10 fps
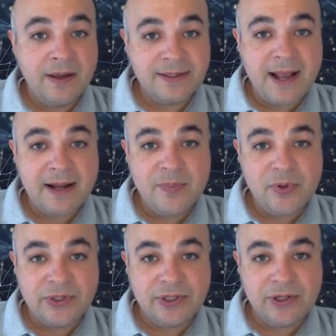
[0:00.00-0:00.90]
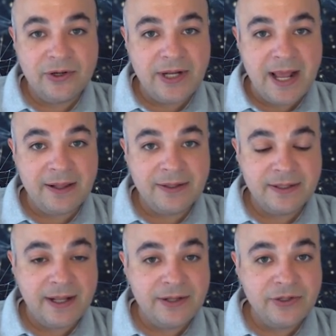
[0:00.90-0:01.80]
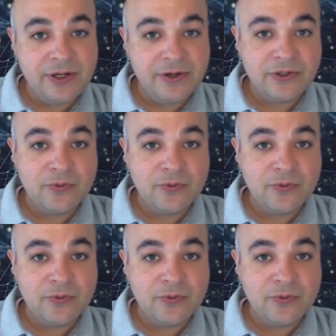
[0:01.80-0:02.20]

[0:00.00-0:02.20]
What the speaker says: A SOC employs security analysts and engineers